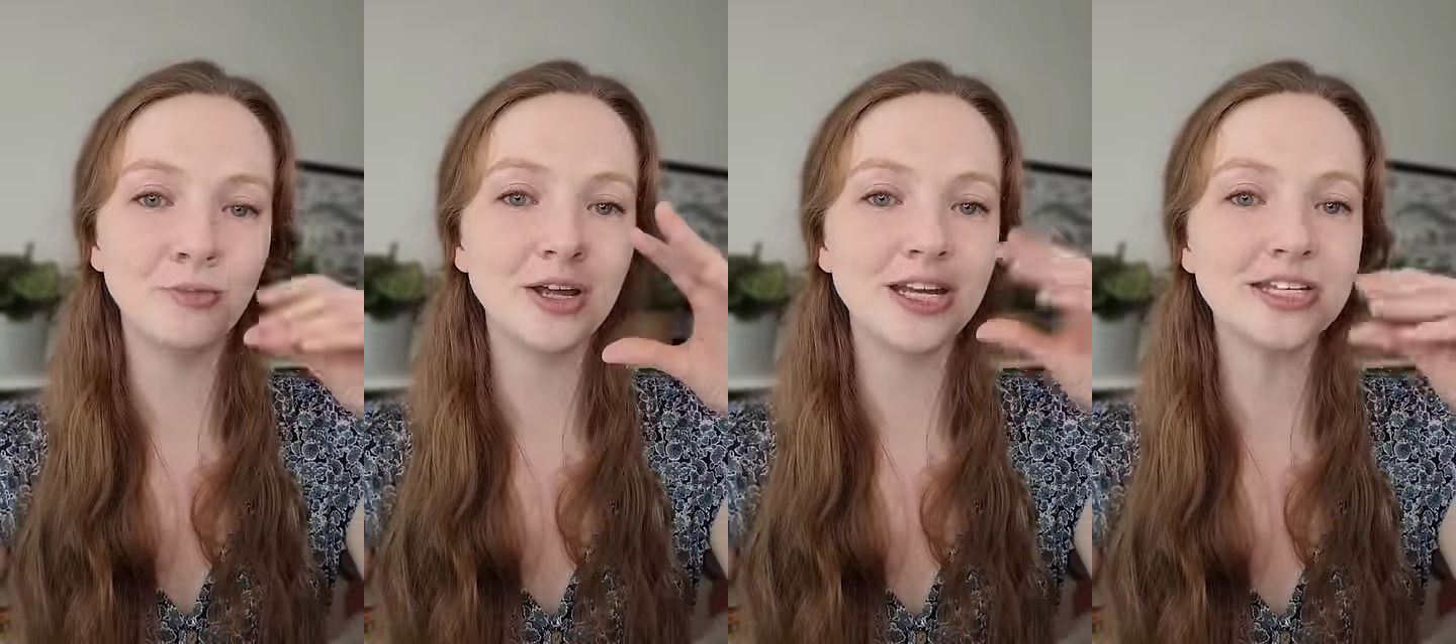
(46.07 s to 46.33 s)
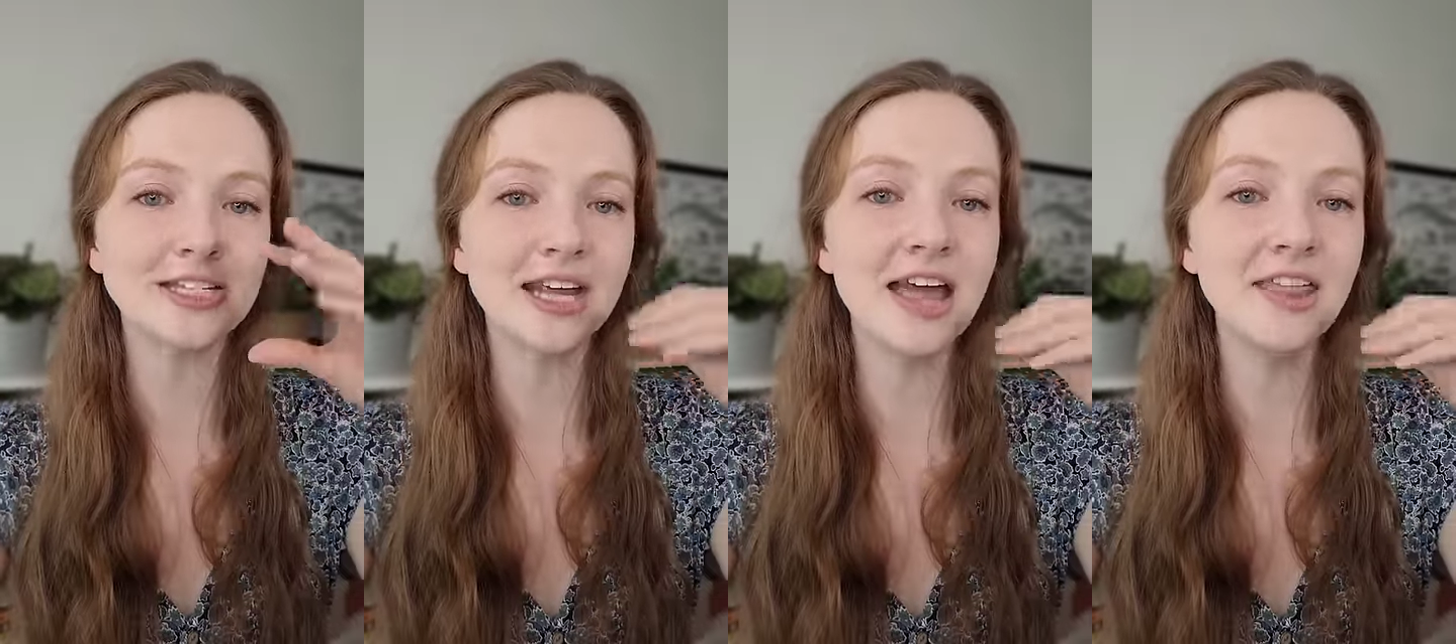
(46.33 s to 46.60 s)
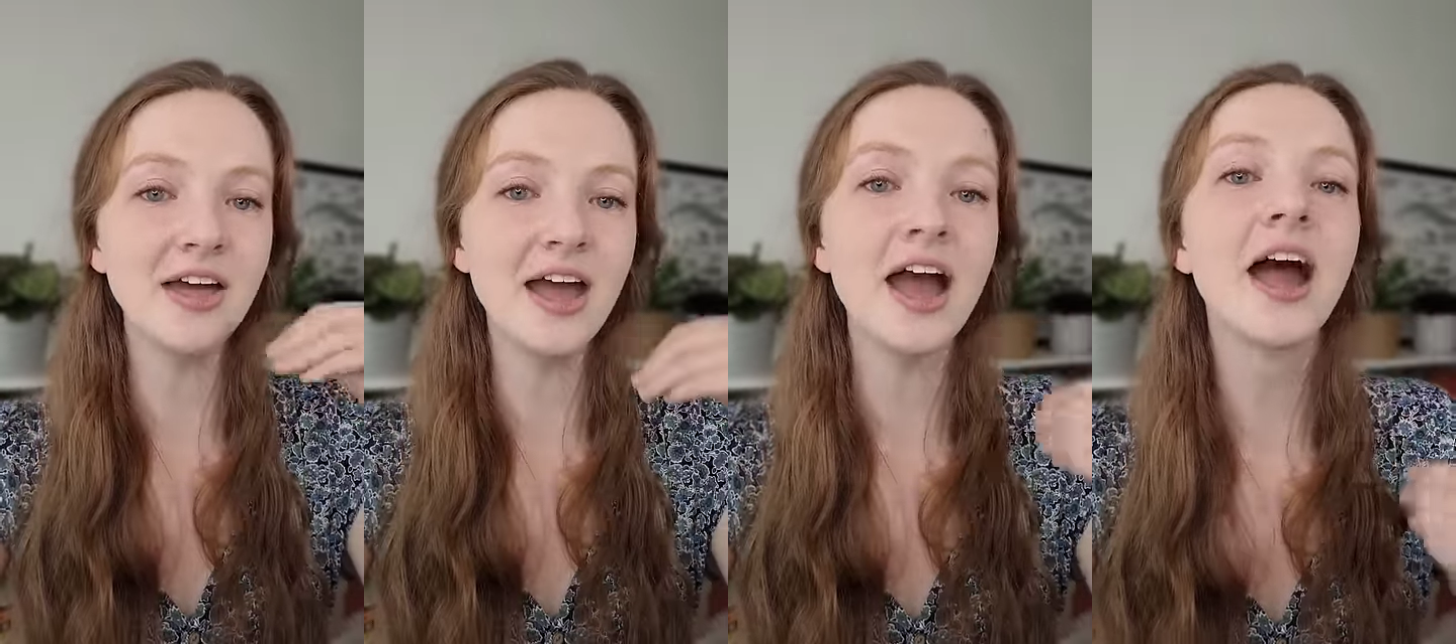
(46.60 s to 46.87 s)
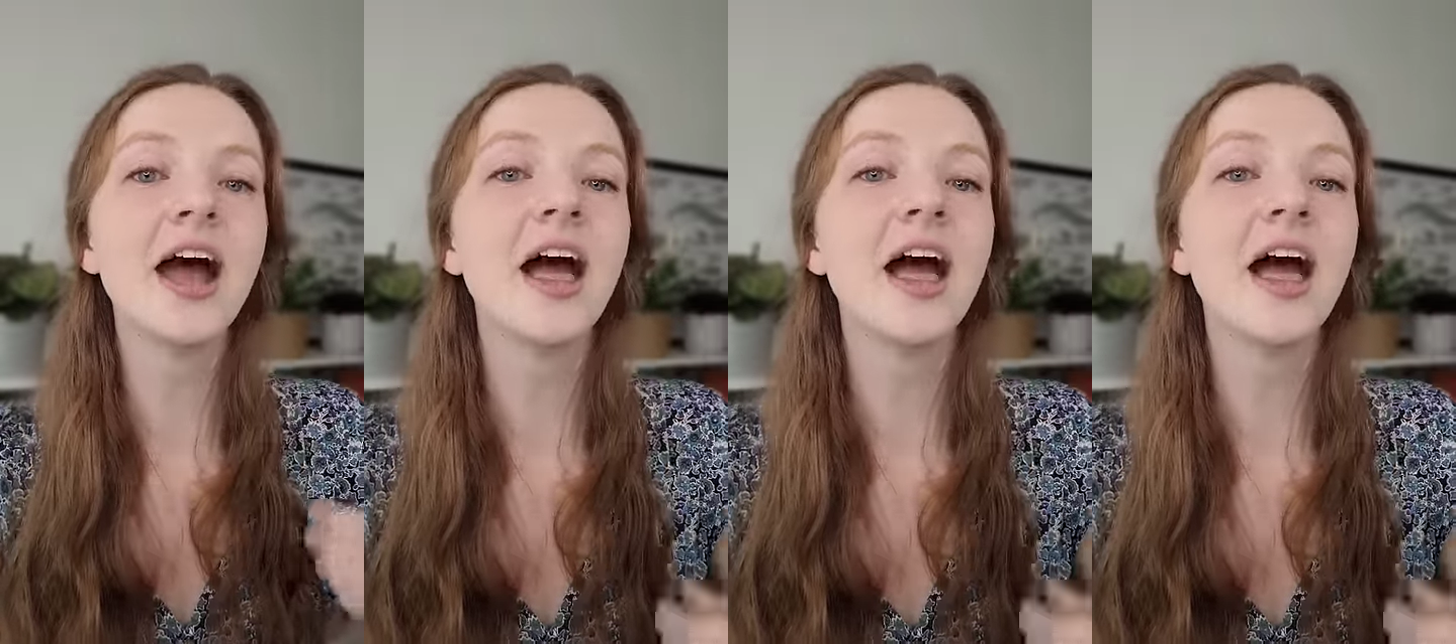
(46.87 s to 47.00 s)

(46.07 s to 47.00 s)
Put it together.